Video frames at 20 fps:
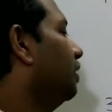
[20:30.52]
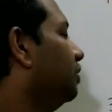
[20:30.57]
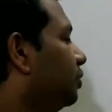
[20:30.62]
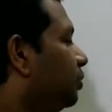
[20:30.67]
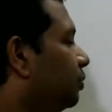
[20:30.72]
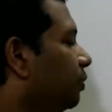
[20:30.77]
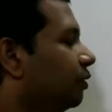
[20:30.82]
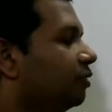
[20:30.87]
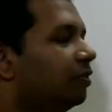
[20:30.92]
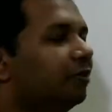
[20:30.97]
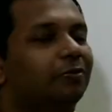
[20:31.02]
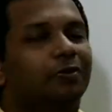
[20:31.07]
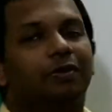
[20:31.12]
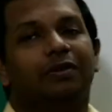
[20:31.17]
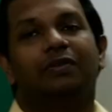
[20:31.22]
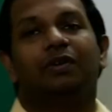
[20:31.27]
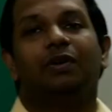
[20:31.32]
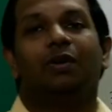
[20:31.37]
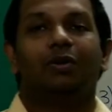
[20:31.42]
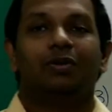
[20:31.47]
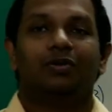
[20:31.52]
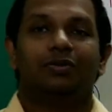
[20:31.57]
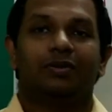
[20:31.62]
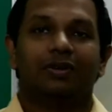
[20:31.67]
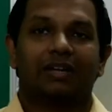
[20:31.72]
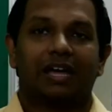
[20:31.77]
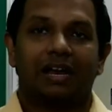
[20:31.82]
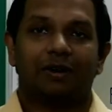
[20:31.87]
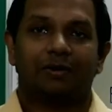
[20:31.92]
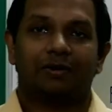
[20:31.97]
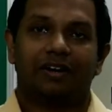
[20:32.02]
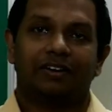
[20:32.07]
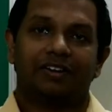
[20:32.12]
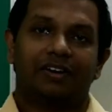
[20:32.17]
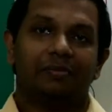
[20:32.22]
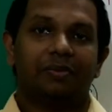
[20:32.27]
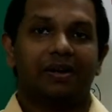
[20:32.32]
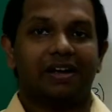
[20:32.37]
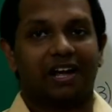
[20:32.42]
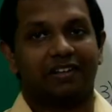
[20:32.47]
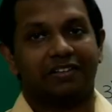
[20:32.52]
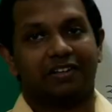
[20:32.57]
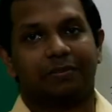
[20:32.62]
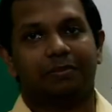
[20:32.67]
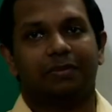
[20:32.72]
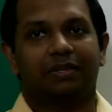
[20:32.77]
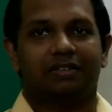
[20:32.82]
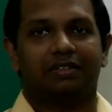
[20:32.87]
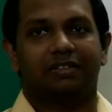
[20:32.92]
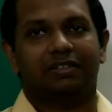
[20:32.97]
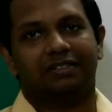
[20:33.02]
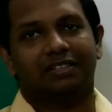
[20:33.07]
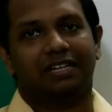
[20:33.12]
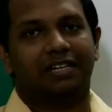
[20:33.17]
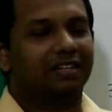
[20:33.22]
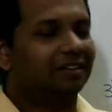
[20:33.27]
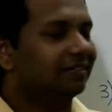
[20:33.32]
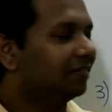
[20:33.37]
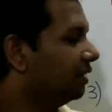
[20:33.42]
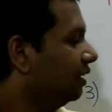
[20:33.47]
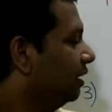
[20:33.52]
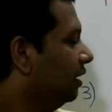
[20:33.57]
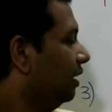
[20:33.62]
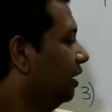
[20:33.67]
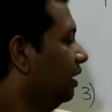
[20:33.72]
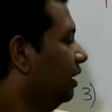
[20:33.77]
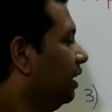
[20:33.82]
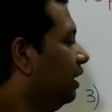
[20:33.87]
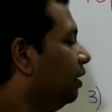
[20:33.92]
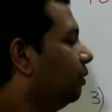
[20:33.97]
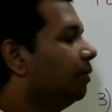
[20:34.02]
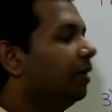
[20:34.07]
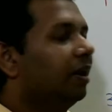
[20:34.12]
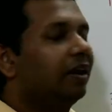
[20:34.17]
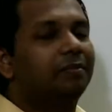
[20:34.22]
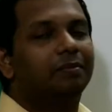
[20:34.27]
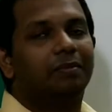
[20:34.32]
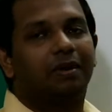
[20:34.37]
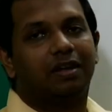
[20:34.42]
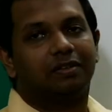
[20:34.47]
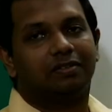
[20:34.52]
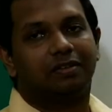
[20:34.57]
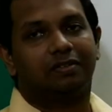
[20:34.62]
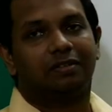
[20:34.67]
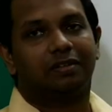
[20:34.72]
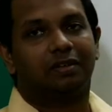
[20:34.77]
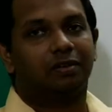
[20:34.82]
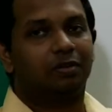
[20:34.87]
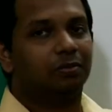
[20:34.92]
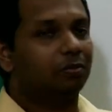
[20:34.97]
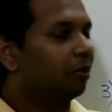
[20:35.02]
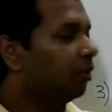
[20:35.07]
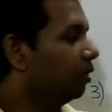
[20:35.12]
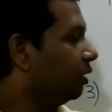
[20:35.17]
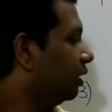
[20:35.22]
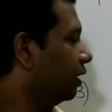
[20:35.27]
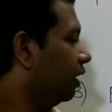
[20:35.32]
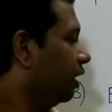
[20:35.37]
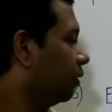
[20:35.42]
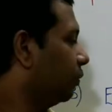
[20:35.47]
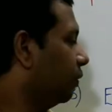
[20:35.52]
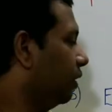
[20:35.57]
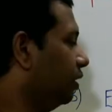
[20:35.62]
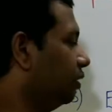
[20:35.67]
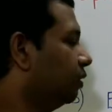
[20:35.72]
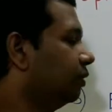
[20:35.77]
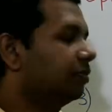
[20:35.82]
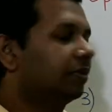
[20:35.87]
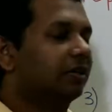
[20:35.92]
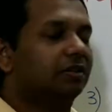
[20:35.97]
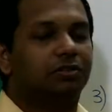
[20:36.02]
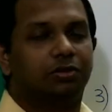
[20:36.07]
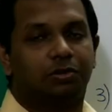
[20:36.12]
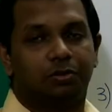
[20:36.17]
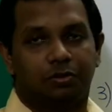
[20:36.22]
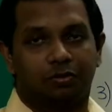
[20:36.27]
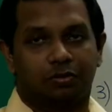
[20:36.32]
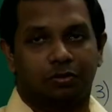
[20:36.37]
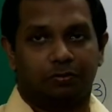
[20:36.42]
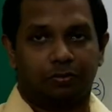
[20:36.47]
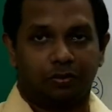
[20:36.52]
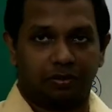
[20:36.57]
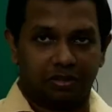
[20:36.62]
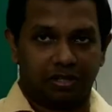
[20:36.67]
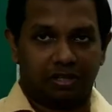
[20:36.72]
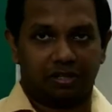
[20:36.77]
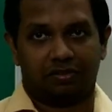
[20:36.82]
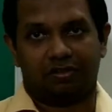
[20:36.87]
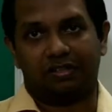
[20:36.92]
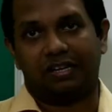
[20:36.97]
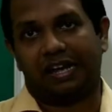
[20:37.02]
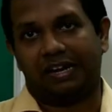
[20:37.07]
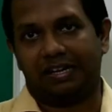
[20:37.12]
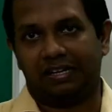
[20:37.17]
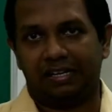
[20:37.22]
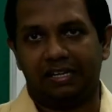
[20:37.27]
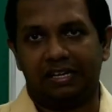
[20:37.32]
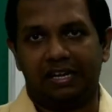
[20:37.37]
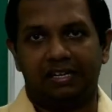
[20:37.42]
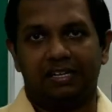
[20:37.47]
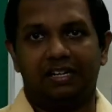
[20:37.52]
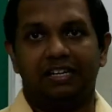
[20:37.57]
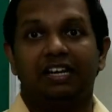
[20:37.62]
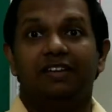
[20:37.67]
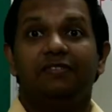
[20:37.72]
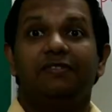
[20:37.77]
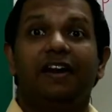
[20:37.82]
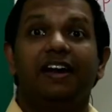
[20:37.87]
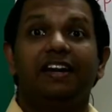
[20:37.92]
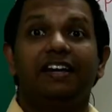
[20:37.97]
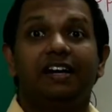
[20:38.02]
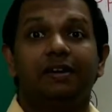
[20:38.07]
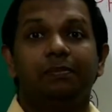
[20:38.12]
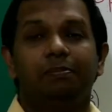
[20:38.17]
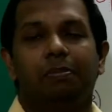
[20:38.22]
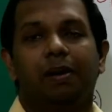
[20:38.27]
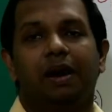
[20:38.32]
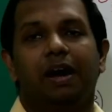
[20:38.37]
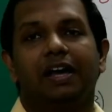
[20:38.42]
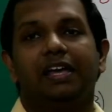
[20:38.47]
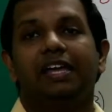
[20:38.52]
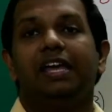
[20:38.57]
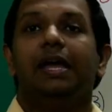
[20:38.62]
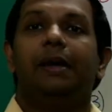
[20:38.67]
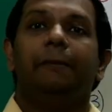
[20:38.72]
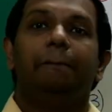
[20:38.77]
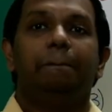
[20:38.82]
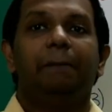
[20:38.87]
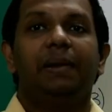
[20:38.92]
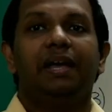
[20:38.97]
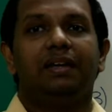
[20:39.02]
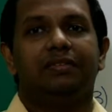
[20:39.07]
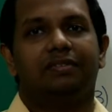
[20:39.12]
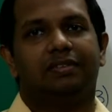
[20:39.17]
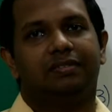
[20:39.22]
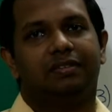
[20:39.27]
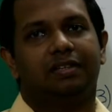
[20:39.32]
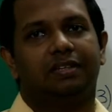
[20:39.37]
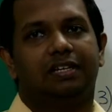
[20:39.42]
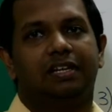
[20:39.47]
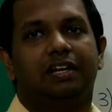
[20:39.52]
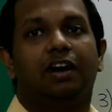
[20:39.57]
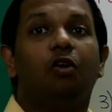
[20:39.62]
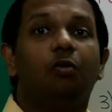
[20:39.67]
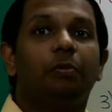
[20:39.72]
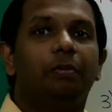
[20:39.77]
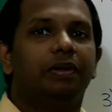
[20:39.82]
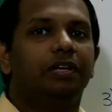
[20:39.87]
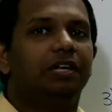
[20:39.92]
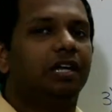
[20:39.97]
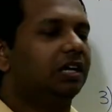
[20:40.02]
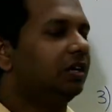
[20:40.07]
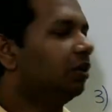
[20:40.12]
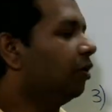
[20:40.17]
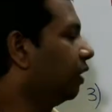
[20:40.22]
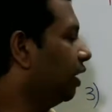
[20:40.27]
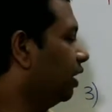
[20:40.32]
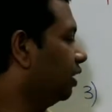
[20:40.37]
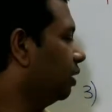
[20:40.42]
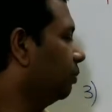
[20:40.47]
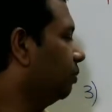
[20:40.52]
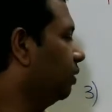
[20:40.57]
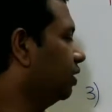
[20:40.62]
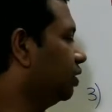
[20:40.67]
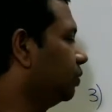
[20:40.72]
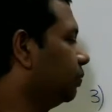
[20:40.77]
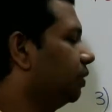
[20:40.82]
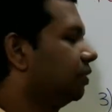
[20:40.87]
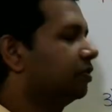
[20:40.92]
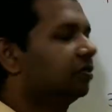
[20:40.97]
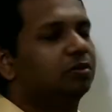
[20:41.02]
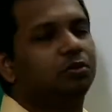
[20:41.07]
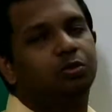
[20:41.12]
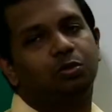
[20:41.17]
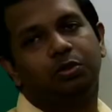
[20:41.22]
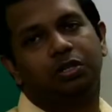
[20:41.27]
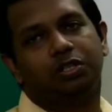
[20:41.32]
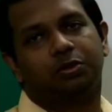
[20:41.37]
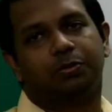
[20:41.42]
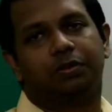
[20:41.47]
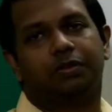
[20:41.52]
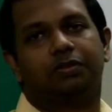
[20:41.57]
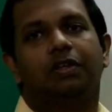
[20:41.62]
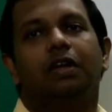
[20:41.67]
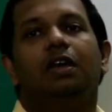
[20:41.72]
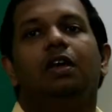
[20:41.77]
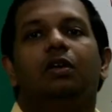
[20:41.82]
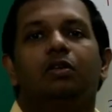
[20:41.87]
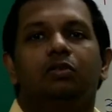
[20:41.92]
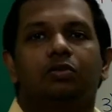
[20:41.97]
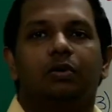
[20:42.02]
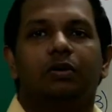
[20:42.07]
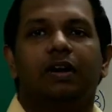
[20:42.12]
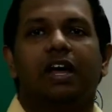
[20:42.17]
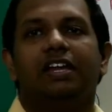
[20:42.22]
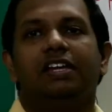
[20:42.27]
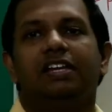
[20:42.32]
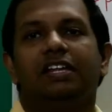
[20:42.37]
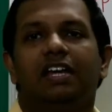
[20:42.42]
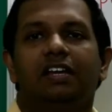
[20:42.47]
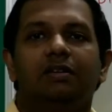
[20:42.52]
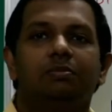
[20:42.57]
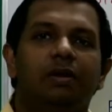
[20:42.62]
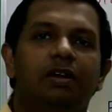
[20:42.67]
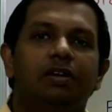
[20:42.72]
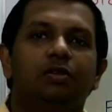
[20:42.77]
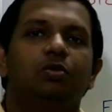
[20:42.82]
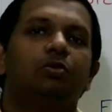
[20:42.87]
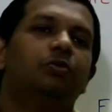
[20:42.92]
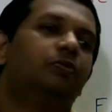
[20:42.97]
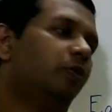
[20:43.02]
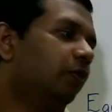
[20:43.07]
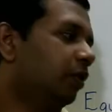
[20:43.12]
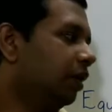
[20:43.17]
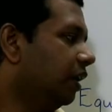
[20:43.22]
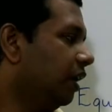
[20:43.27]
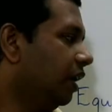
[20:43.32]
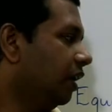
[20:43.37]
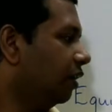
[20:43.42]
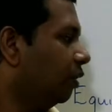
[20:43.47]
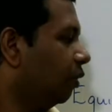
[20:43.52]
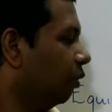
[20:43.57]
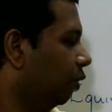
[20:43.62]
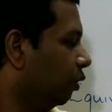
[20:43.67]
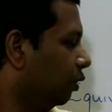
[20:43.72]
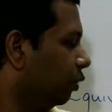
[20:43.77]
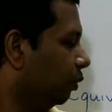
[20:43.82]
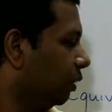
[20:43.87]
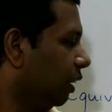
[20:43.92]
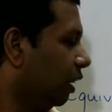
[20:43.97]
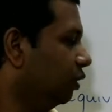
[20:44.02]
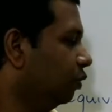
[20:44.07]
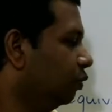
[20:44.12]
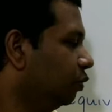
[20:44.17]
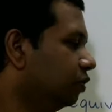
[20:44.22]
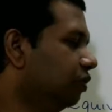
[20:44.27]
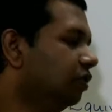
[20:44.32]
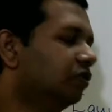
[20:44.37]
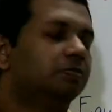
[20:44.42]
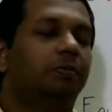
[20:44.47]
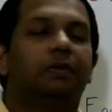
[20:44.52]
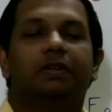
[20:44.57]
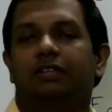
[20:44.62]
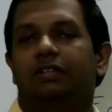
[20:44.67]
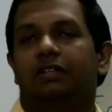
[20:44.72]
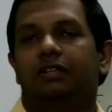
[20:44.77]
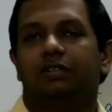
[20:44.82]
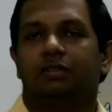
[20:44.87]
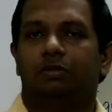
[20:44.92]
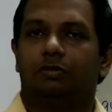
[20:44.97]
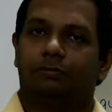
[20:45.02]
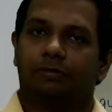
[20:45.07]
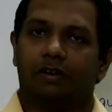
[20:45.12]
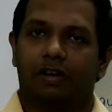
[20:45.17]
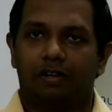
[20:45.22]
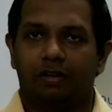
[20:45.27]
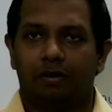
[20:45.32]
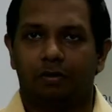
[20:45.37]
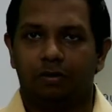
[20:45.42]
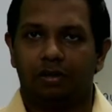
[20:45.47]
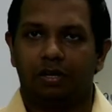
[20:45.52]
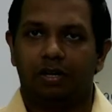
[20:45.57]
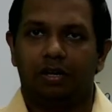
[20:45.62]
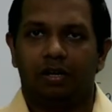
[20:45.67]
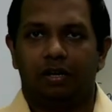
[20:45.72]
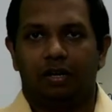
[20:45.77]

h2so4 we also calculated by other method that is equivalent mass is equal to molecular weight of h2so4 that is 98 divided by basicity how many donatable h plus 2h plus so 98 by 2 49 or you can use this method to find out